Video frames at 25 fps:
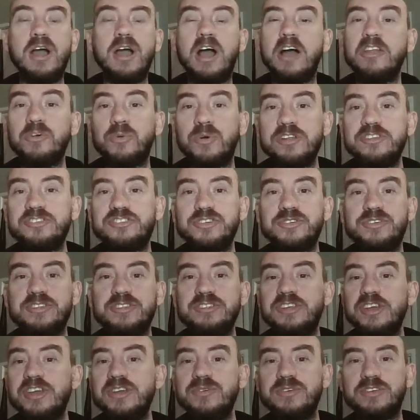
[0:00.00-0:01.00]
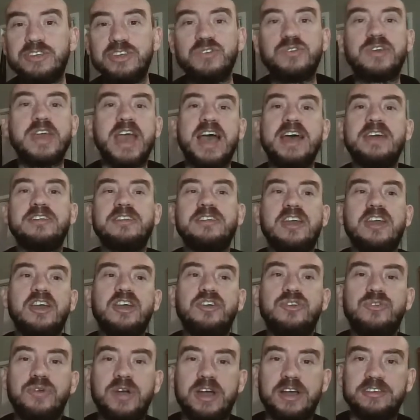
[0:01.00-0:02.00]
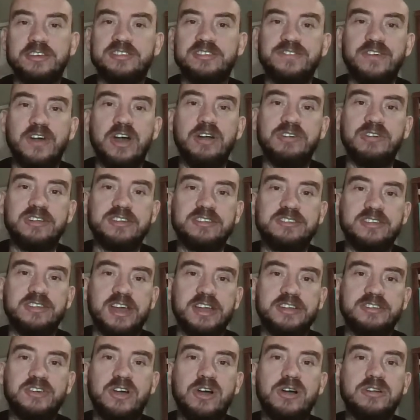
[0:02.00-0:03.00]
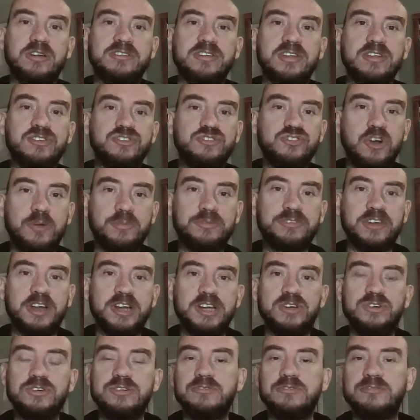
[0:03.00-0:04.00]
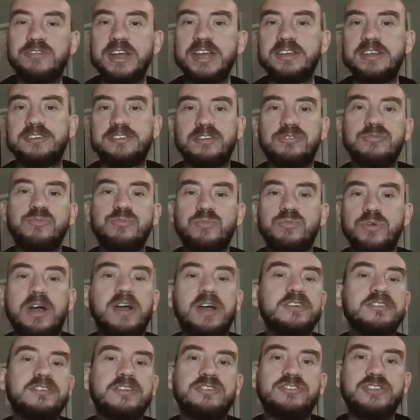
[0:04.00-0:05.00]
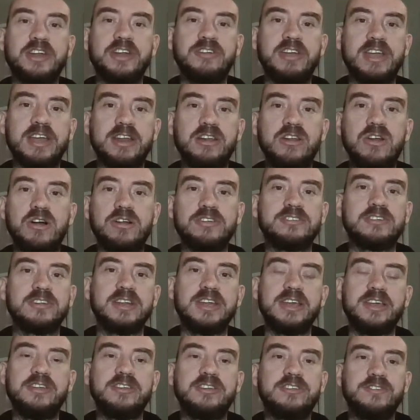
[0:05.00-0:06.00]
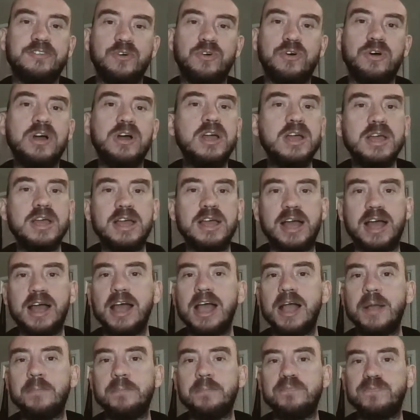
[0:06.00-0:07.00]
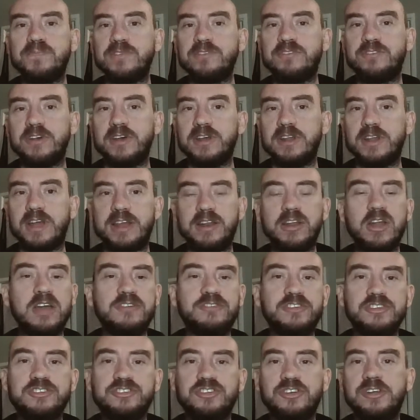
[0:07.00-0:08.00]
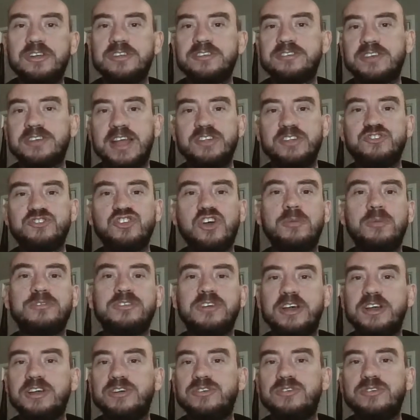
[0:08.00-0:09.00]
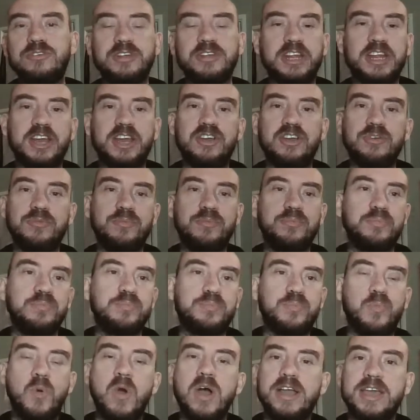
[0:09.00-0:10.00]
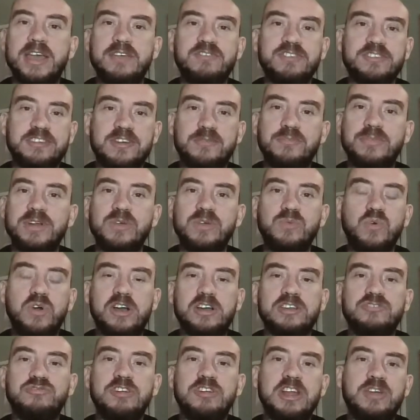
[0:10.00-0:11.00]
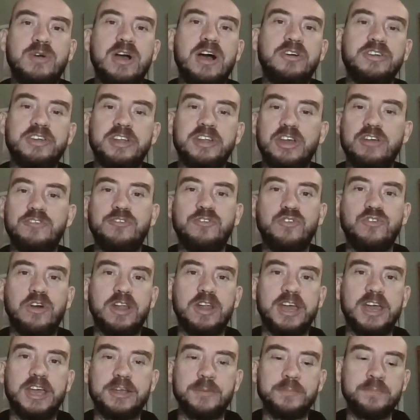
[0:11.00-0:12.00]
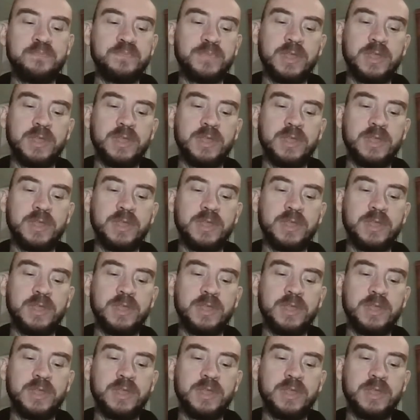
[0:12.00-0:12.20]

Other ones you can do, you can go as far as targeting job title, right? So I used to generate lots of leads for life insurance and job title. Working for somebody works really well. If you've got